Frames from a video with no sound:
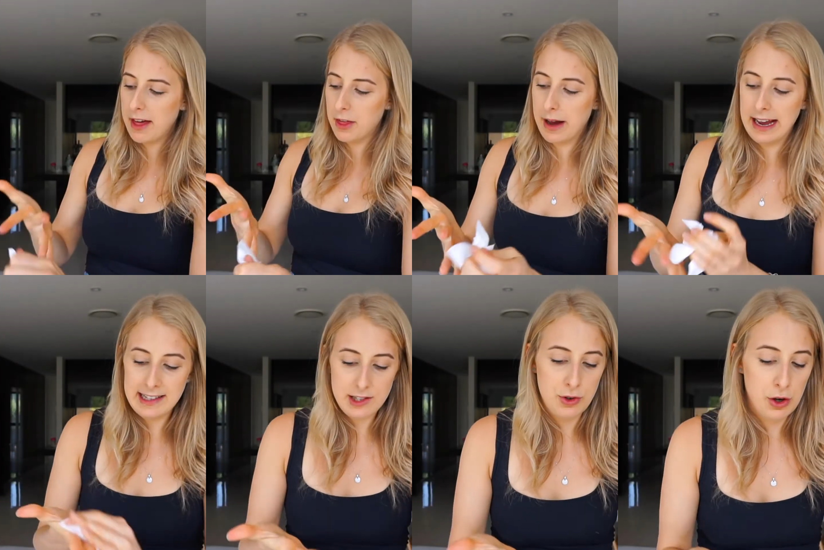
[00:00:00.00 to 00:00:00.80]
By the
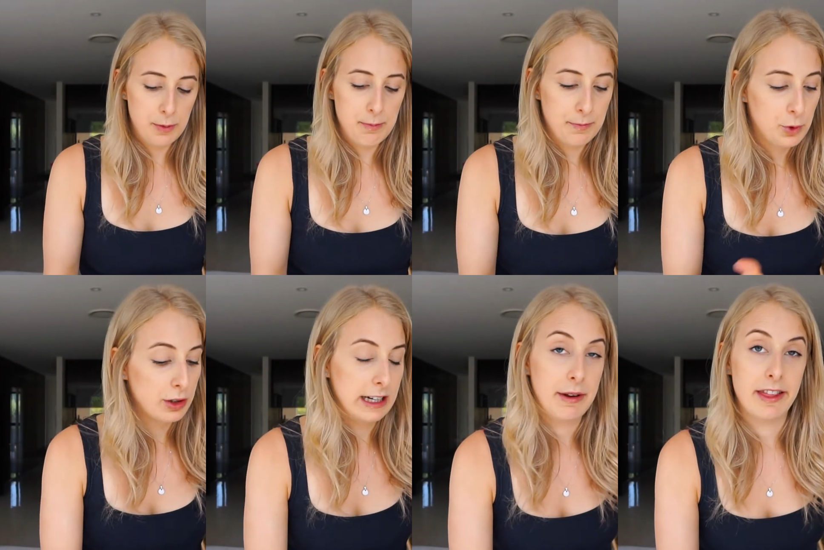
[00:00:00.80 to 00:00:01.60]
way, it's not
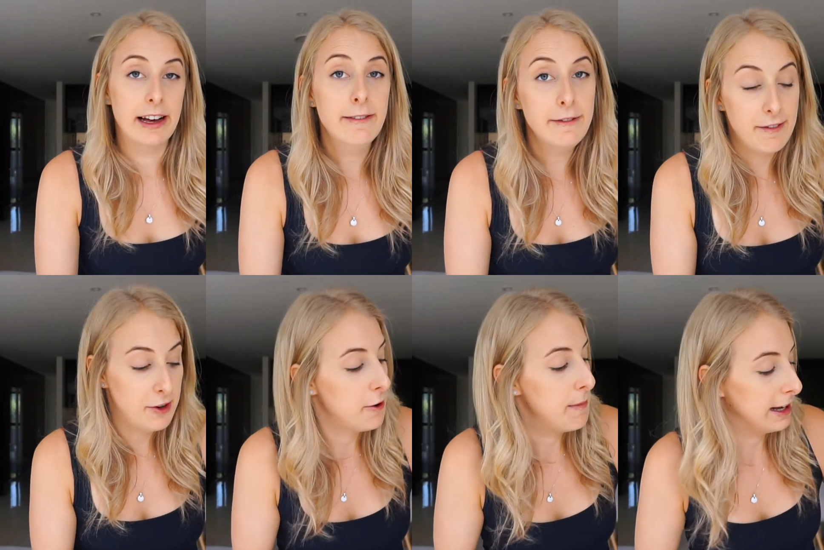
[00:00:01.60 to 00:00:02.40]
cooking with love
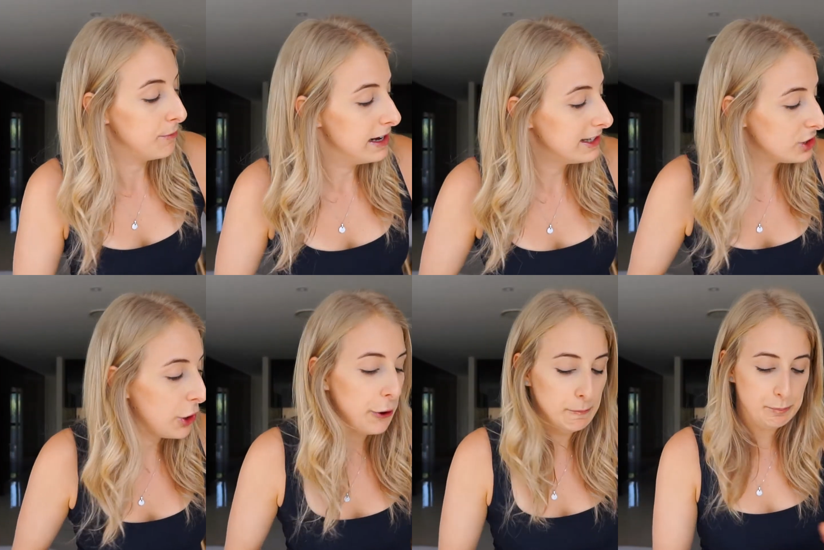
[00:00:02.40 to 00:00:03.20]
if you don't make a mess,
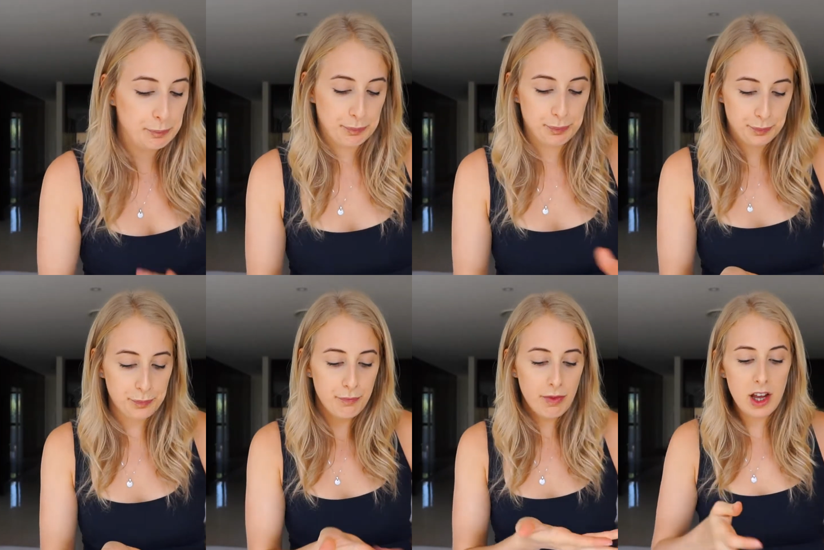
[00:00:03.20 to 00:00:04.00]
so
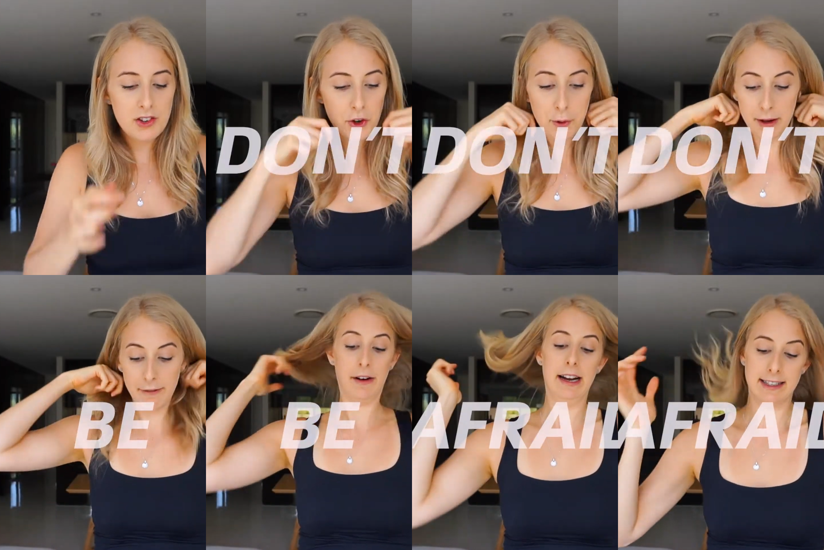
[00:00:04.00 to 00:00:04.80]
don't
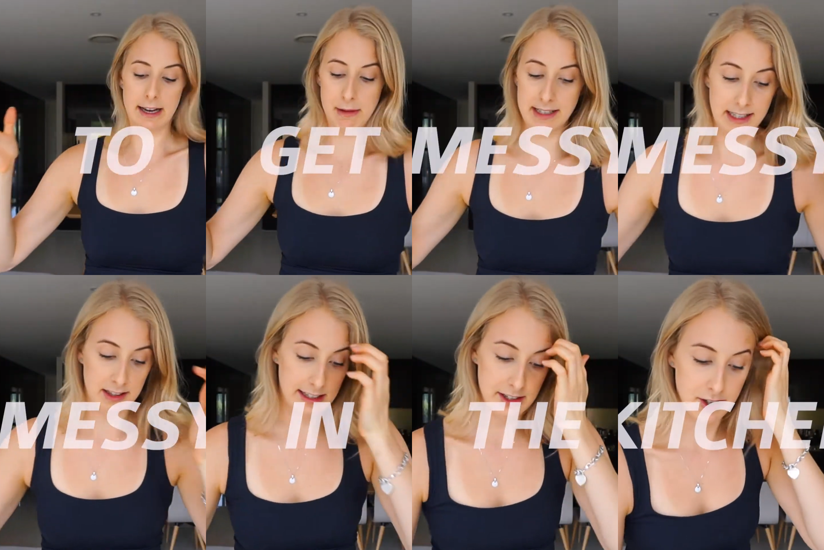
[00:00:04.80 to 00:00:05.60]
be afraid to get messy
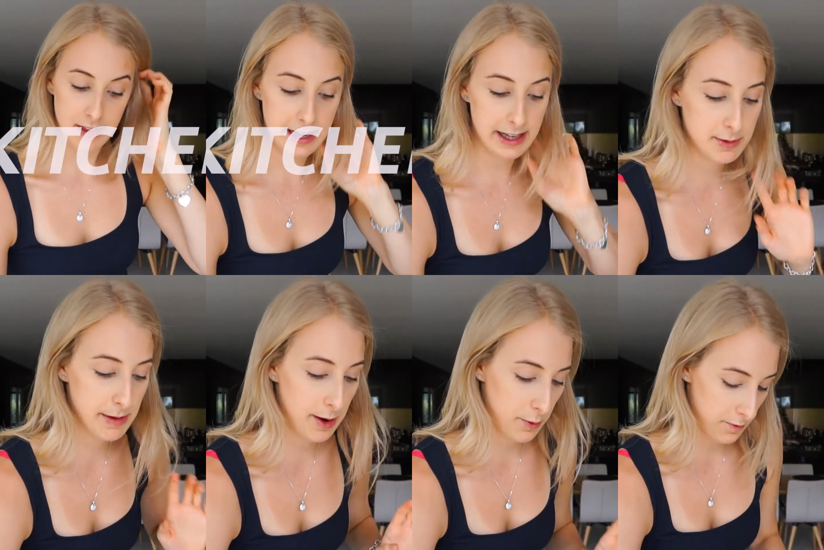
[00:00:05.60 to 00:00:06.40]
in the kitchen. That is
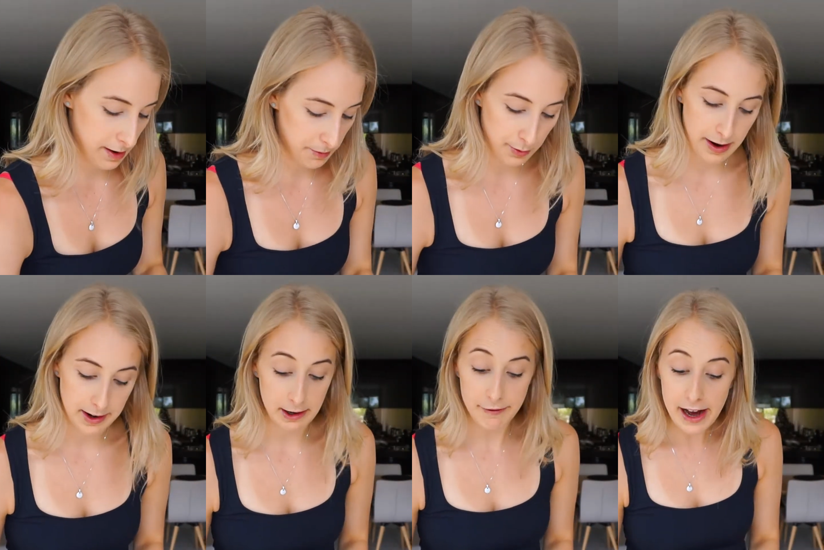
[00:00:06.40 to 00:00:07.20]
my
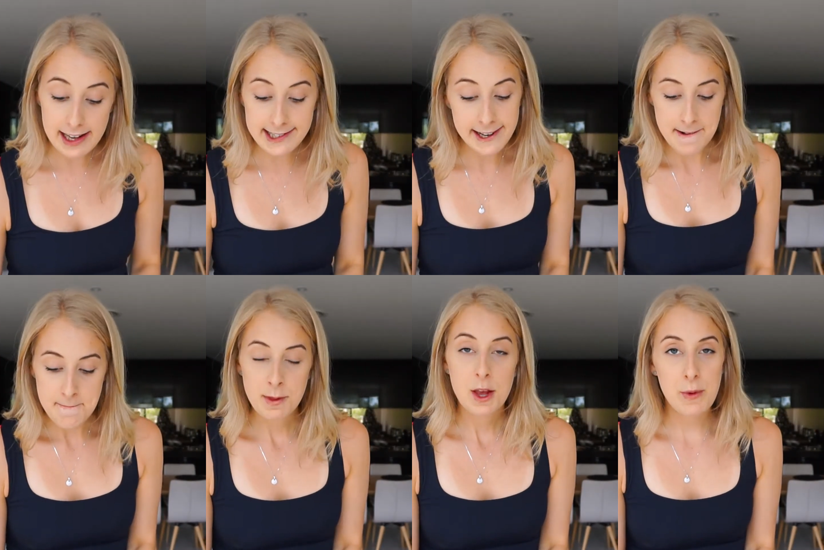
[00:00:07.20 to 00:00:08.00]
#1 advice
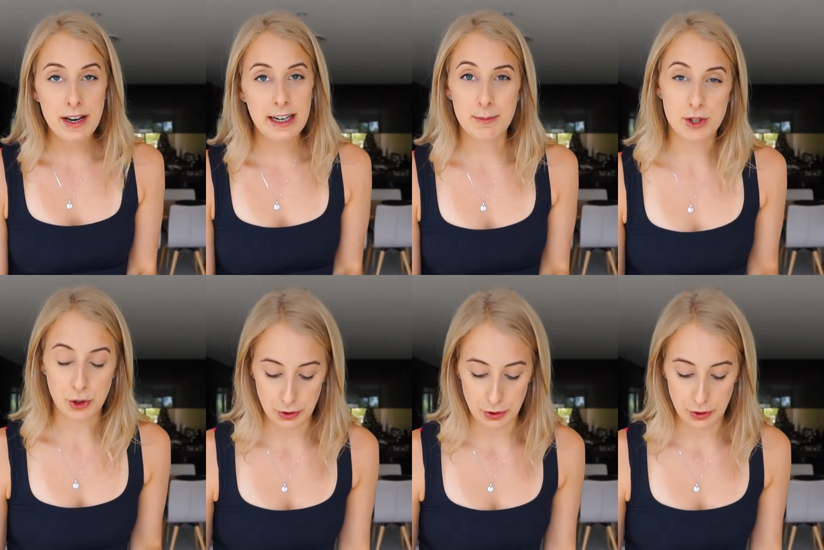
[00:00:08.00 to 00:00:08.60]
when it comes to